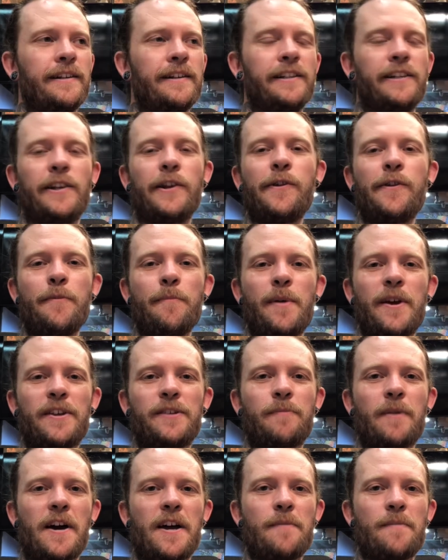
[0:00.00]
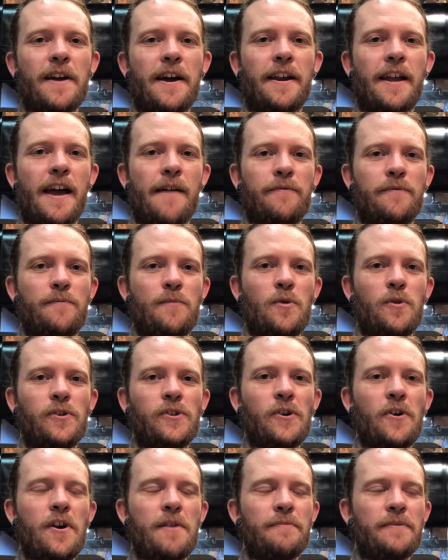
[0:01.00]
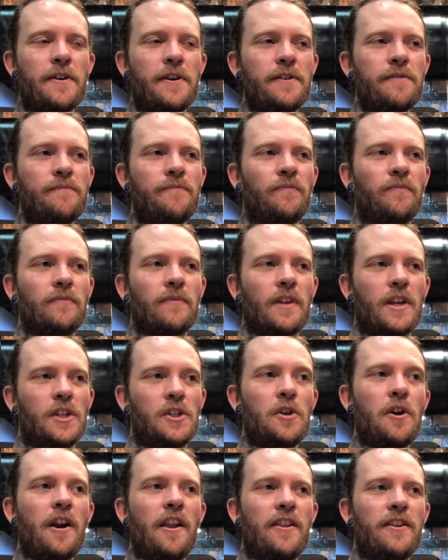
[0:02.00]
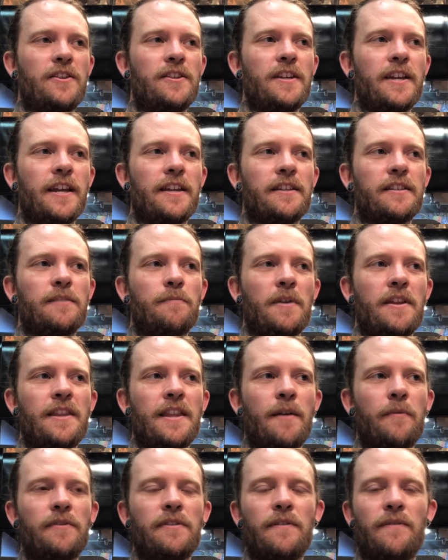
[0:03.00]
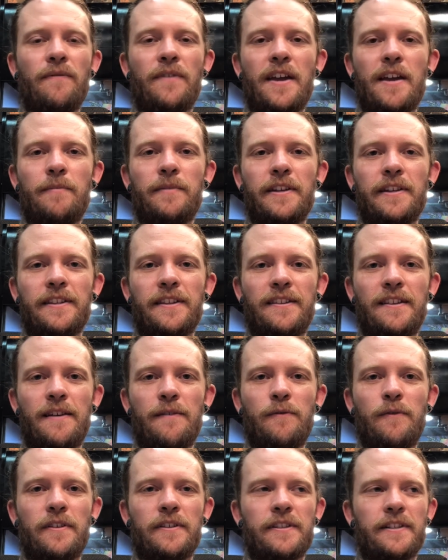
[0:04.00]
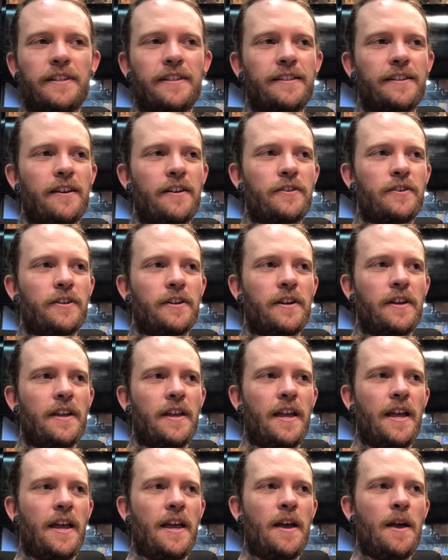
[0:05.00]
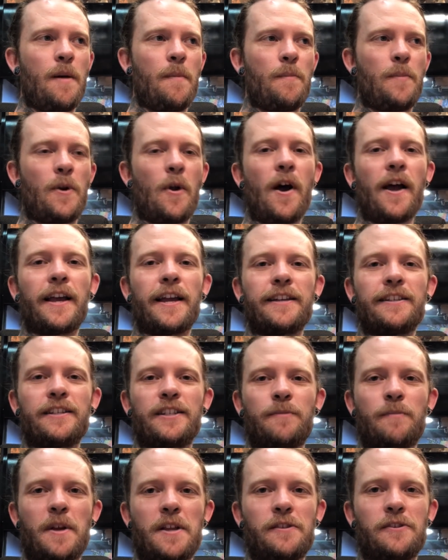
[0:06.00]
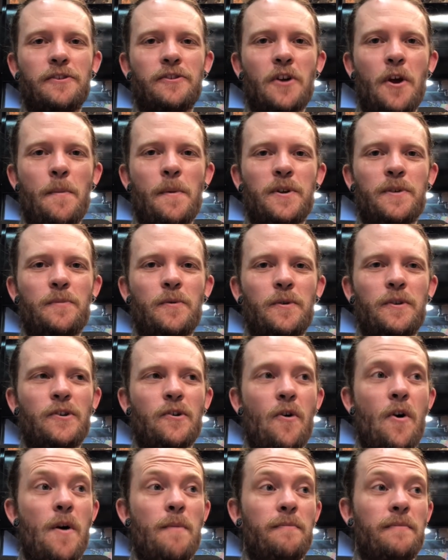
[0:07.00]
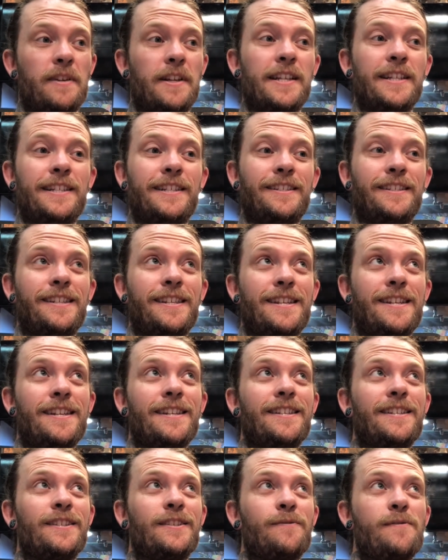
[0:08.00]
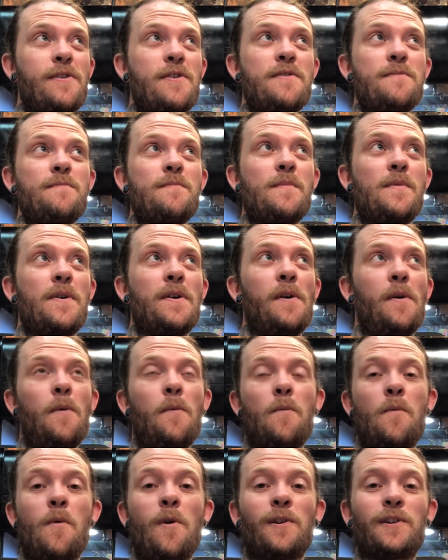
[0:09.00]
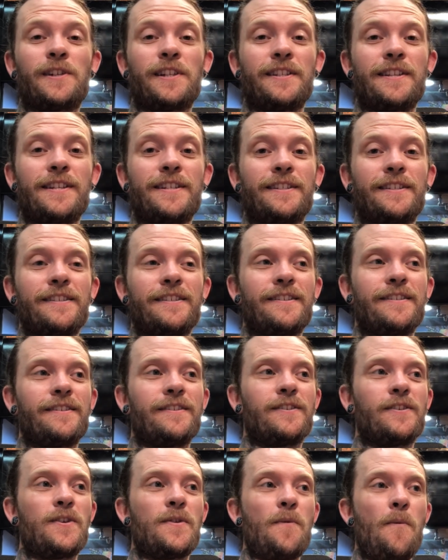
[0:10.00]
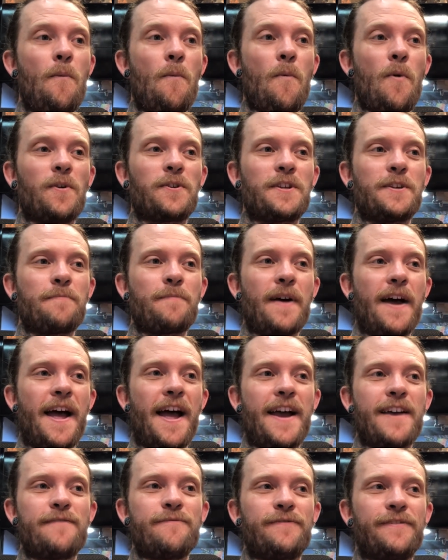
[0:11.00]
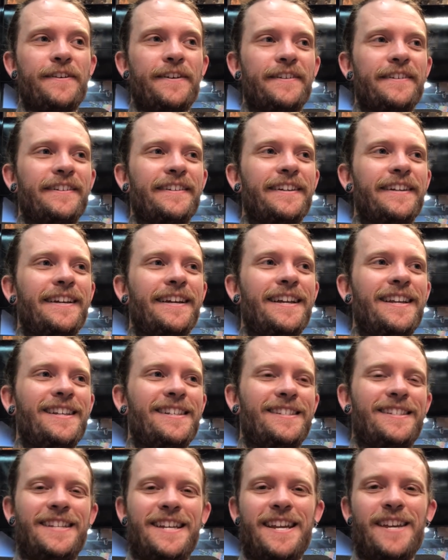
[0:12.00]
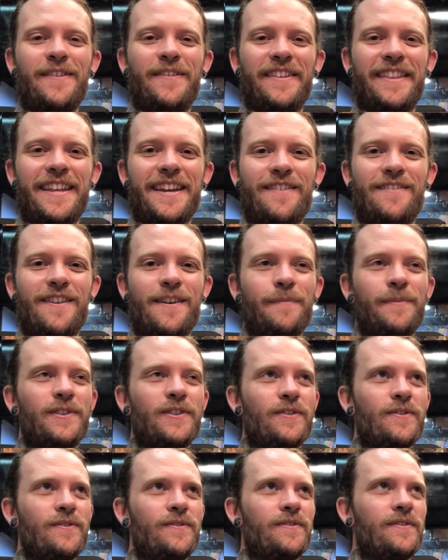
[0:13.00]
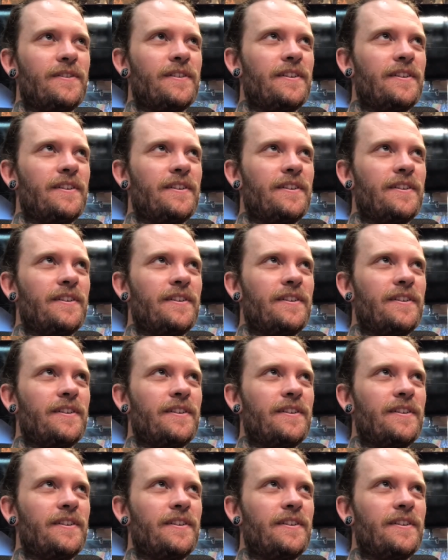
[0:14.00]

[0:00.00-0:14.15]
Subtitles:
You know, the best part about having more time though, is not only do you get to spend that with the family and the loved ones and such, but I get to spend so much more time sitting in this room, watching these lizards, watching behaviour, seeing what they're up to.